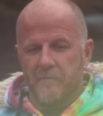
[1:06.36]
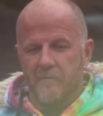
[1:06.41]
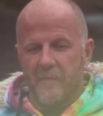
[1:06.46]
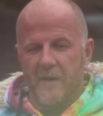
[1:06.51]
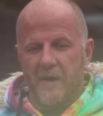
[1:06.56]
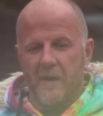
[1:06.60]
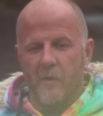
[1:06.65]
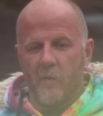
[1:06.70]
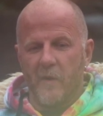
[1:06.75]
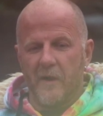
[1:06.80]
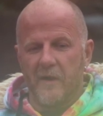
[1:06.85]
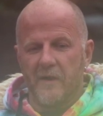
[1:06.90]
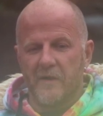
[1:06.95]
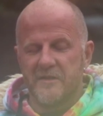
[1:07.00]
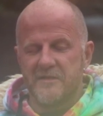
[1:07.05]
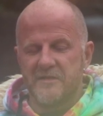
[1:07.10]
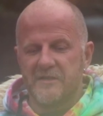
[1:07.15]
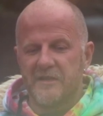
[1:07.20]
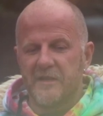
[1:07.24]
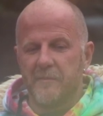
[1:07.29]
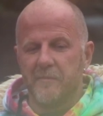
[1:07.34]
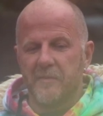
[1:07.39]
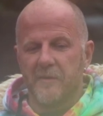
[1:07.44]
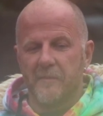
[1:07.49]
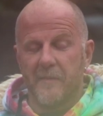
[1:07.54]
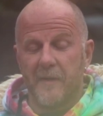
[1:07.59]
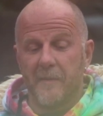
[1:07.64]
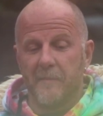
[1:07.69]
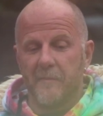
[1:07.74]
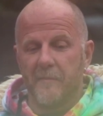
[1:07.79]
my awareness
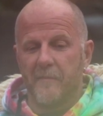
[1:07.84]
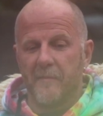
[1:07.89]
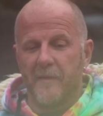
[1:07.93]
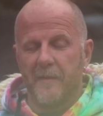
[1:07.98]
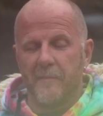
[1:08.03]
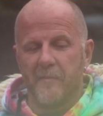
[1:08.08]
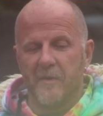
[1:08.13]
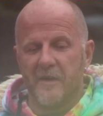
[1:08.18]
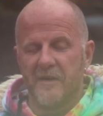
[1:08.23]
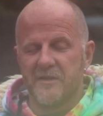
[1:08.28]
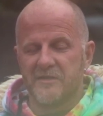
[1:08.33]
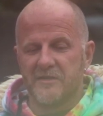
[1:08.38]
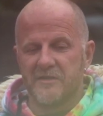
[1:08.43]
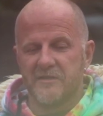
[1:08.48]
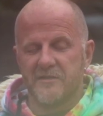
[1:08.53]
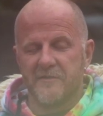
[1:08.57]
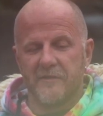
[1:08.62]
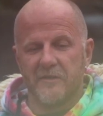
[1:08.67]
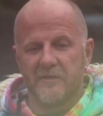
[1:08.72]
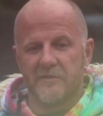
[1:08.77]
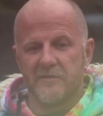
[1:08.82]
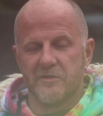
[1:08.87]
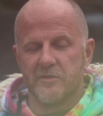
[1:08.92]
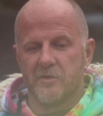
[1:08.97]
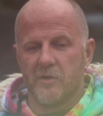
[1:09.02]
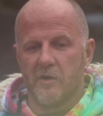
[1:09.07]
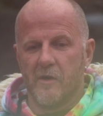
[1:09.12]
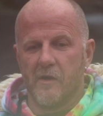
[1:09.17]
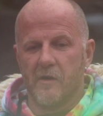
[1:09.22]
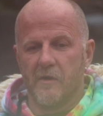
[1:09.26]
deepened, my presence feels
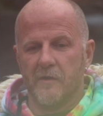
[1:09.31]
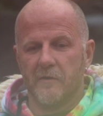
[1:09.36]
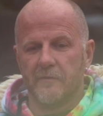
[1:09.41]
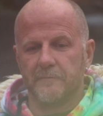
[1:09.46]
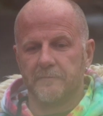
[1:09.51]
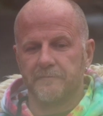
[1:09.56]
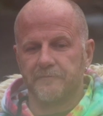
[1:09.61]
strong.